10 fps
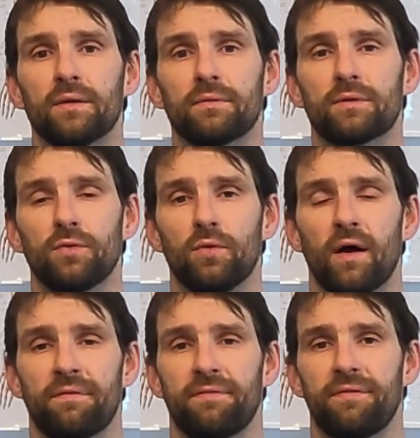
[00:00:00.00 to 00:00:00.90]
To
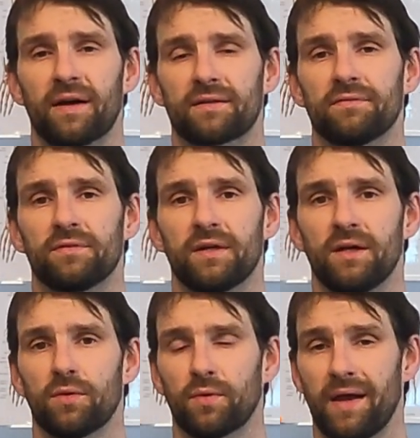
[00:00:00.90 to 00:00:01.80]

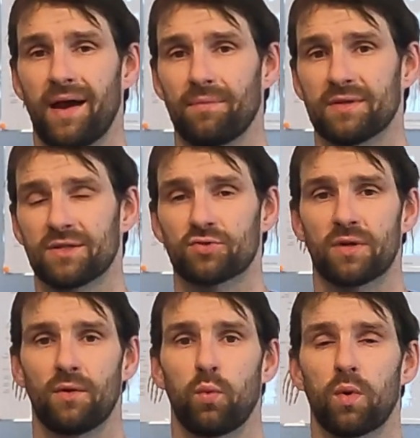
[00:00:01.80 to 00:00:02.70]
effectively rehab this
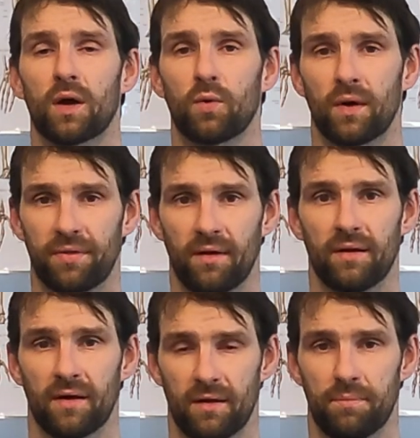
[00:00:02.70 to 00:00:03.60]
injury, work with
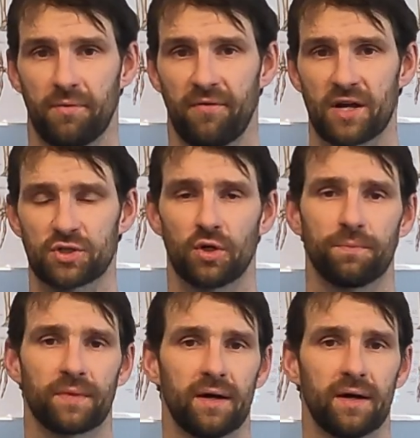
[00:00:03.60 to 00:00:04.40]
a professional.